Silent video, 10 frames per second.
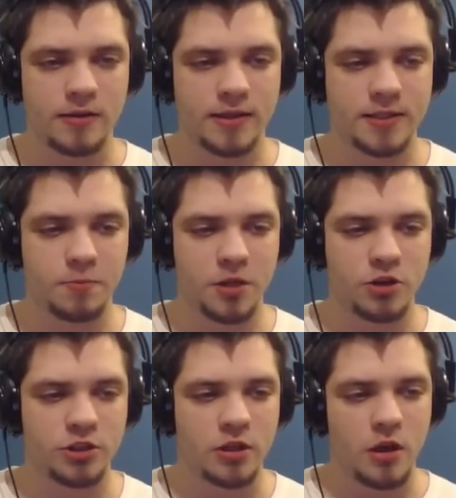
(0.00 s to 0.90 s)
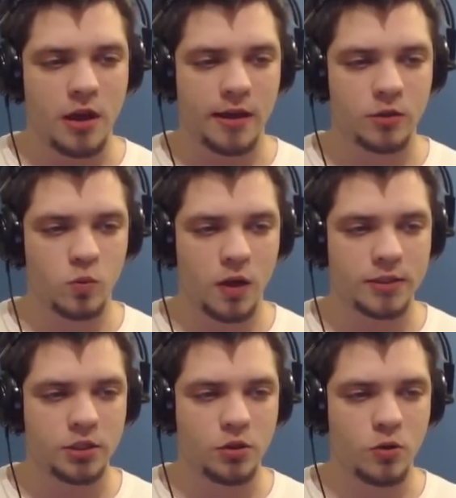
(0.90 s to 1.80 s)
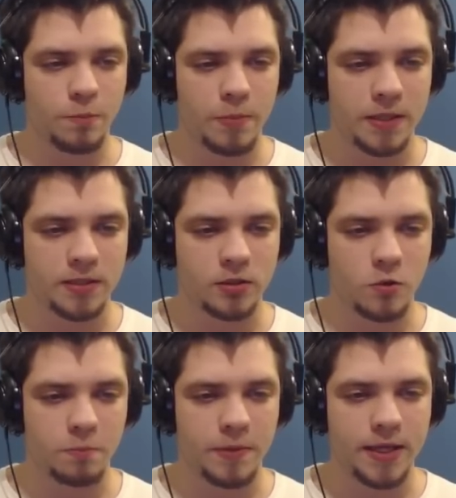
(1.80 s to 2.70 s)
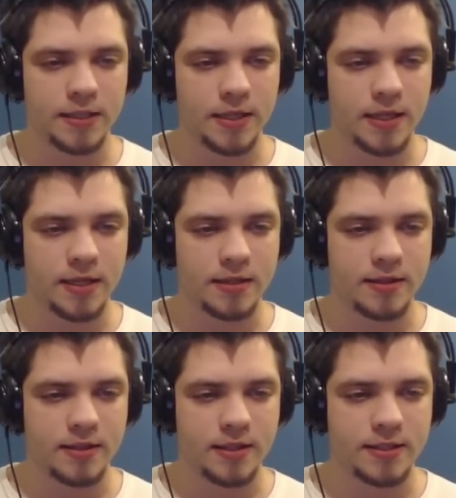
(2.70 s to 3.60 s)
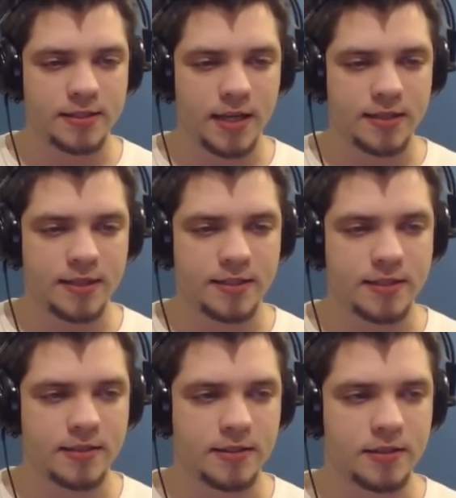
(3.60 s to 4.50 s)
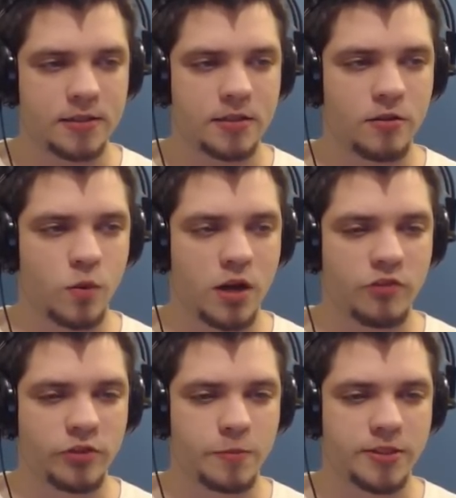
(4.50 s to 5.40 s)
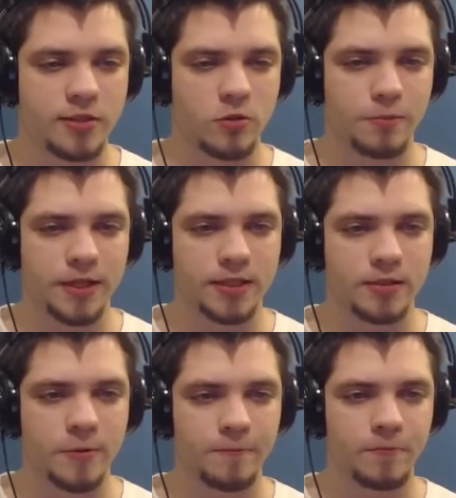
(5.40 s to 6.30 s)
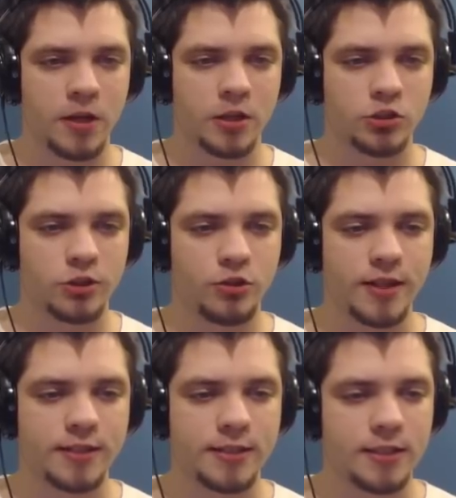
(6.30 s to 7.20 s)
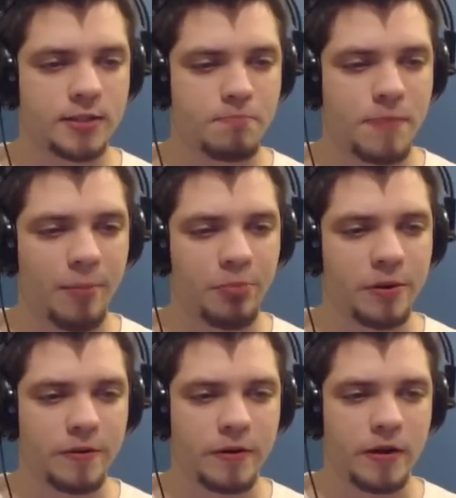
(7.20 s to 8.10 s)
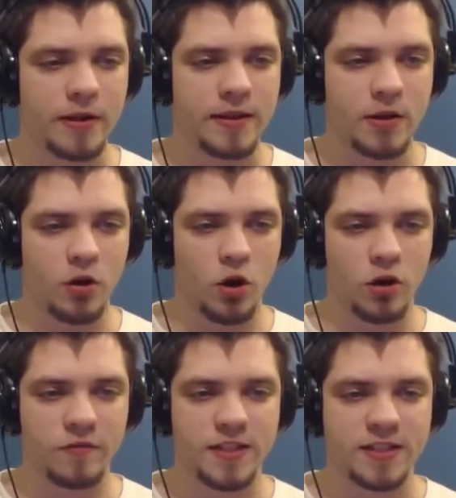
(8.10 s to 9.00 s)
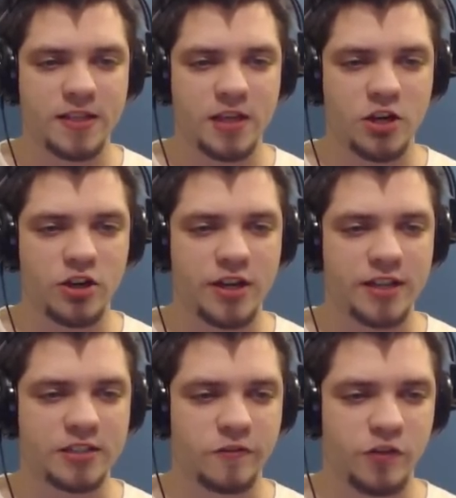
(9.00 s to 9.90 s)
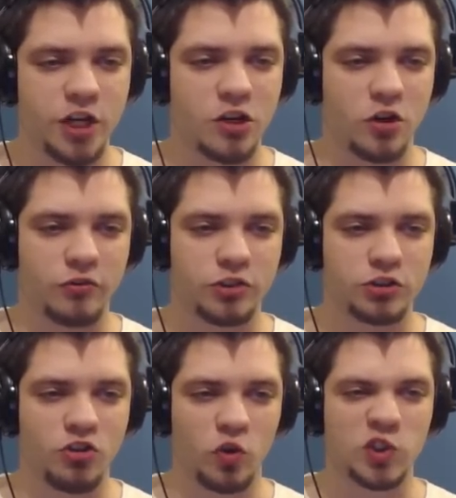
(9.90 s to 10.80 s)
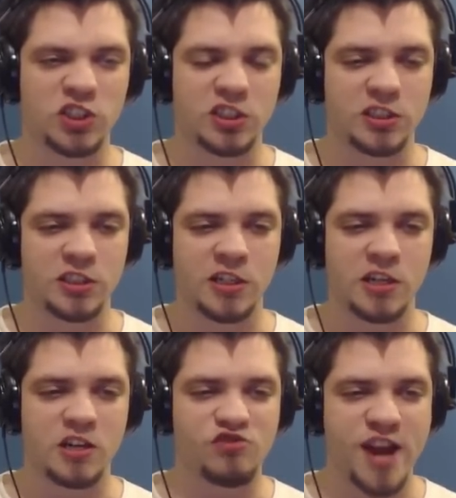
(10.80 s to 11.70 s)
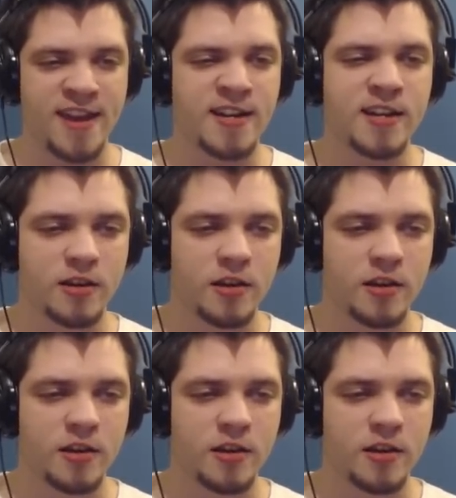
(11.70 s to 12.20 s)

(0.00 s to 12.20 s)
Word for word: this appears, and once you complete it completely, it is like this. It is 100% completed. So as you can see the map, all of this here is free of Scrotus's reign,